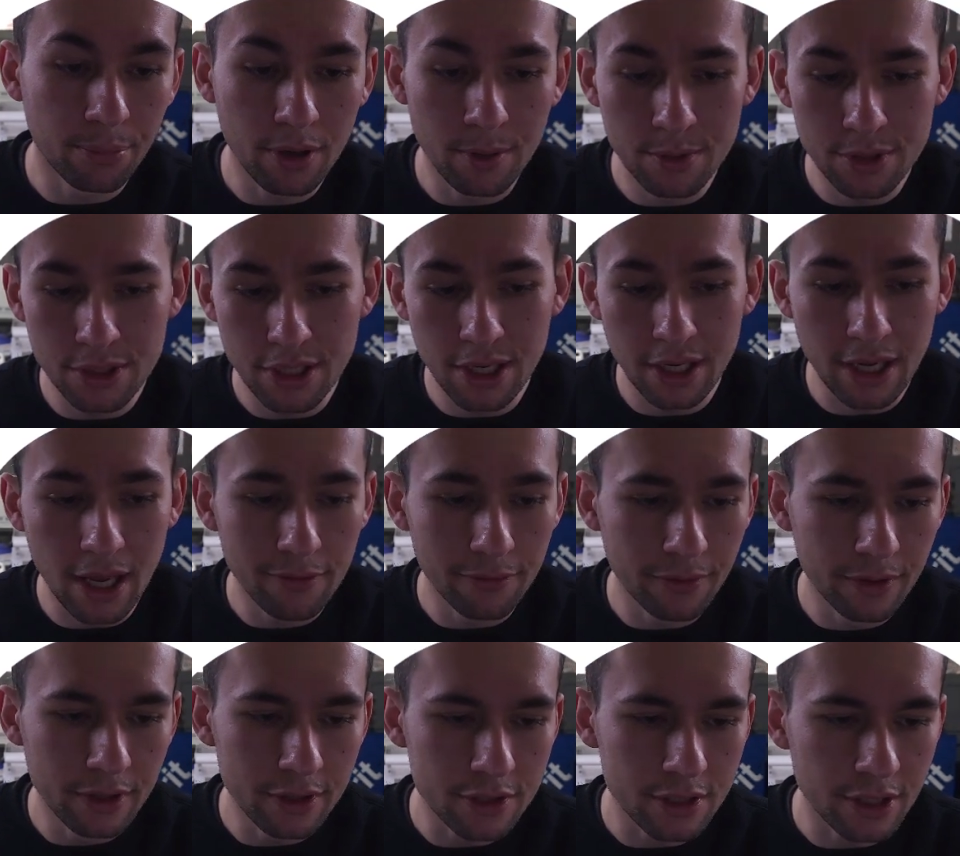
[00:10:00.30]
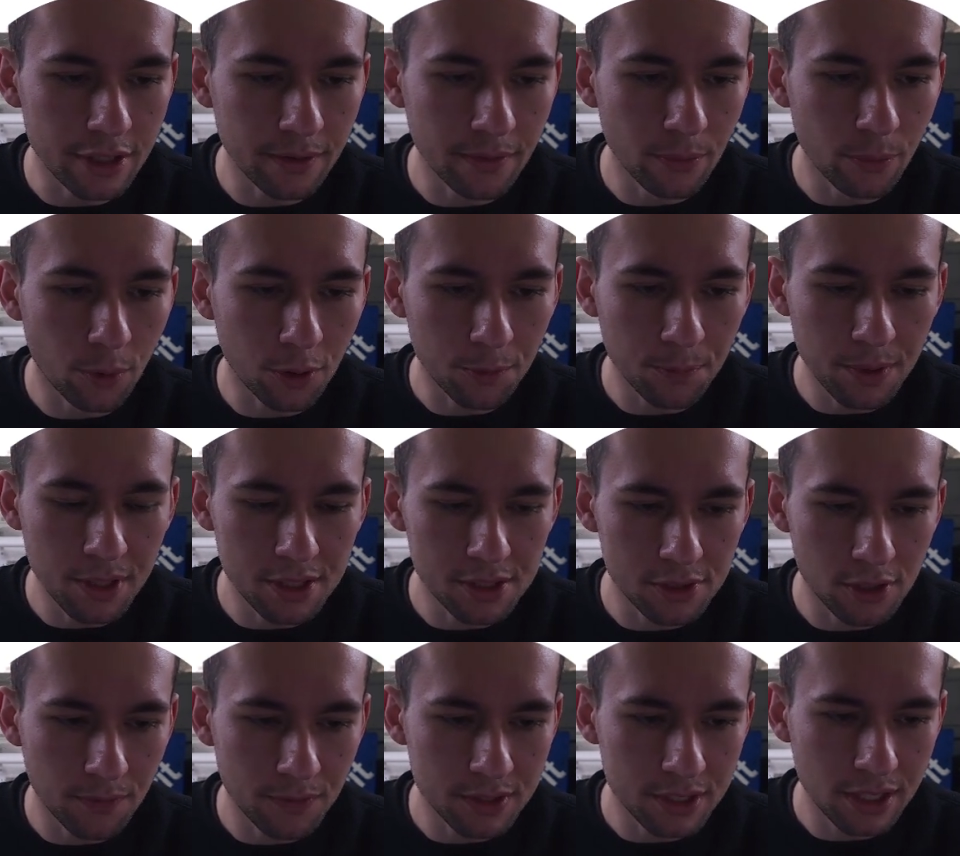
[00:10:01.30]
pre-machining and finishing, workpiece
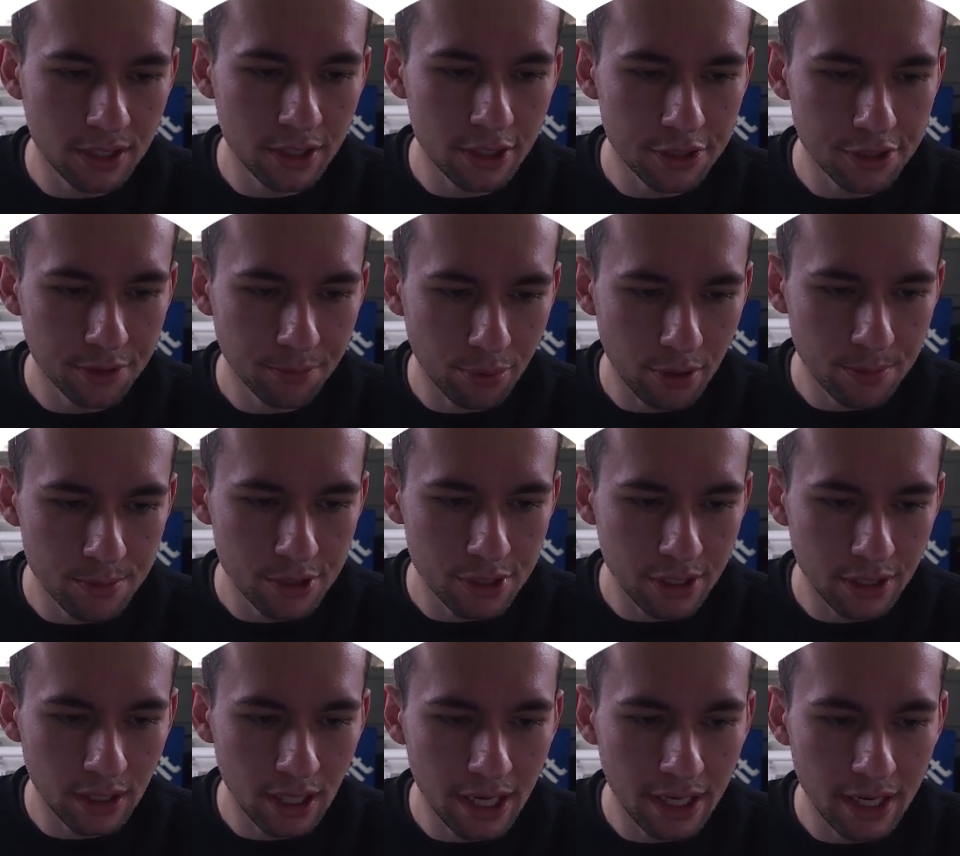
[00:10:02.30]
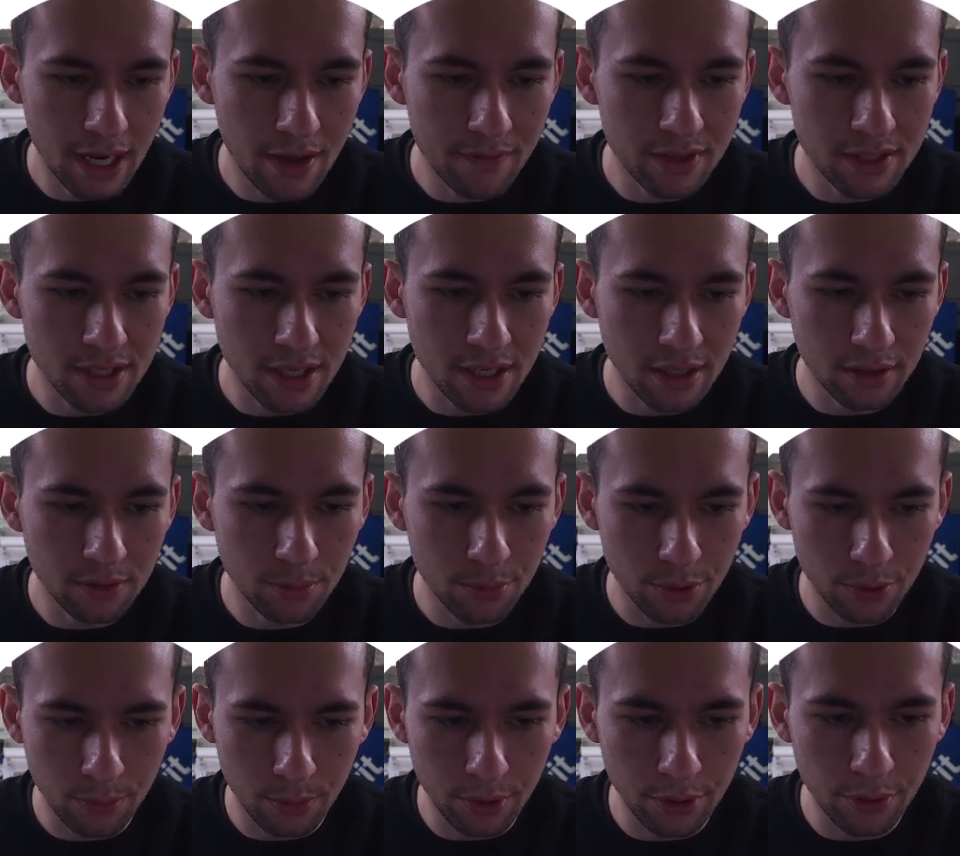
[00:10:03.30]
surface condition, pre-machine light and heavy skin.
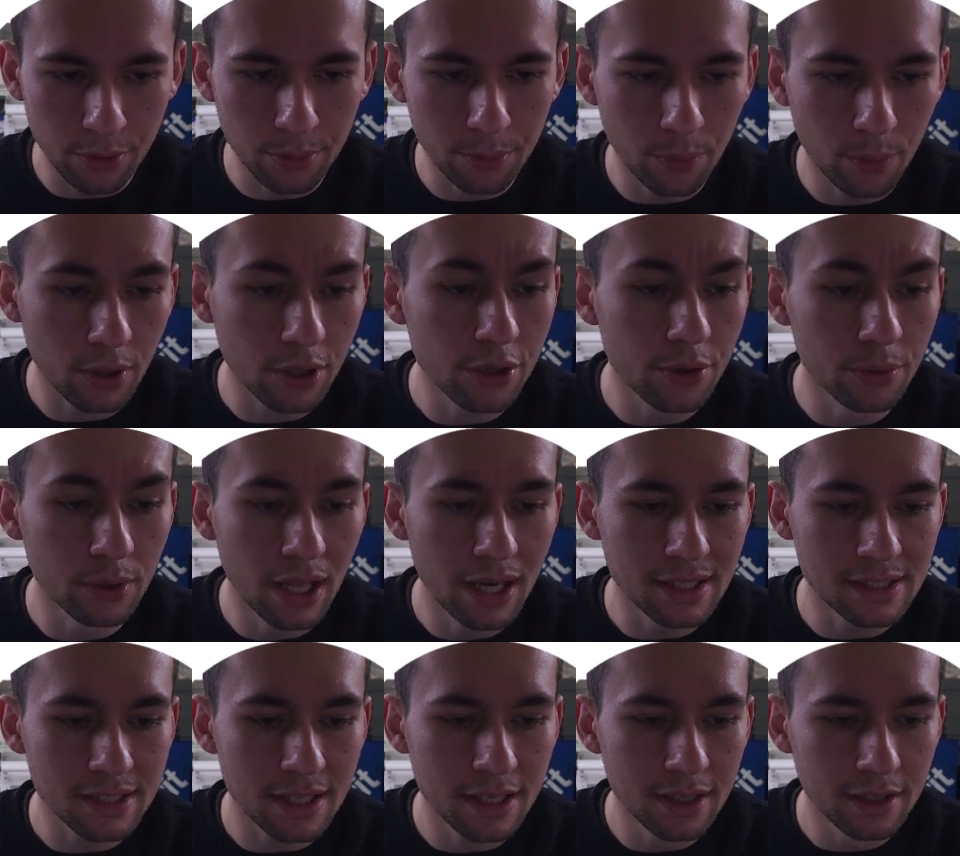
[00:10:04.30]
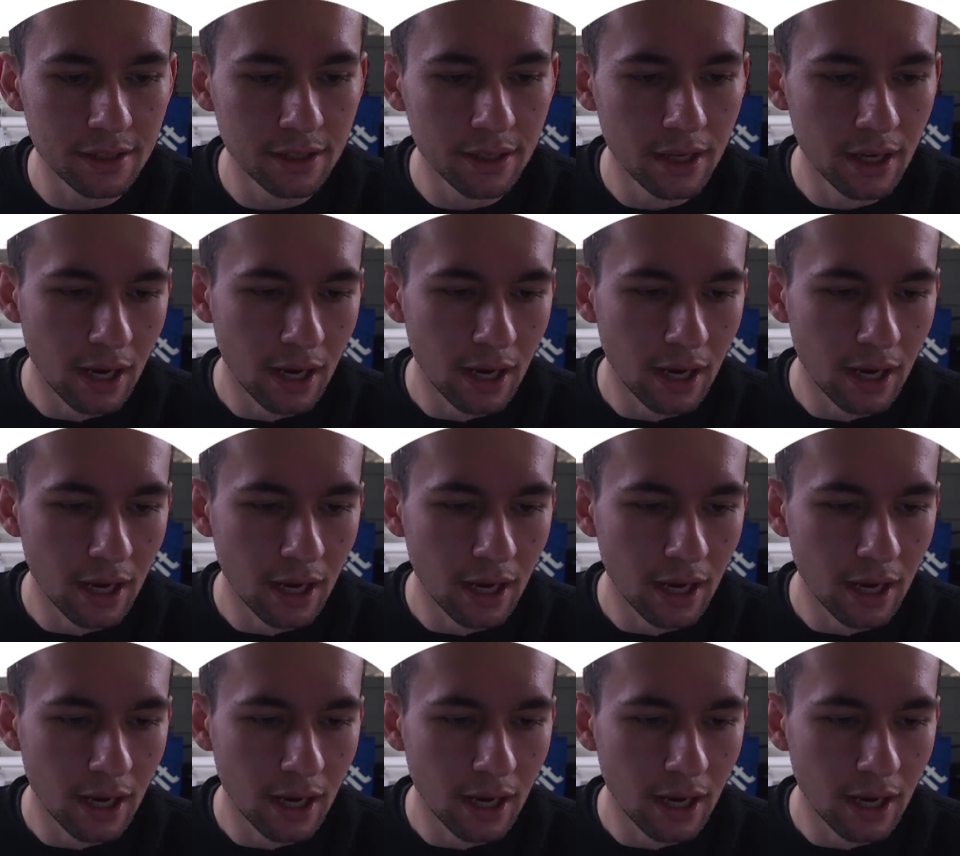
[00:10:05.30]
We're going to do light skin.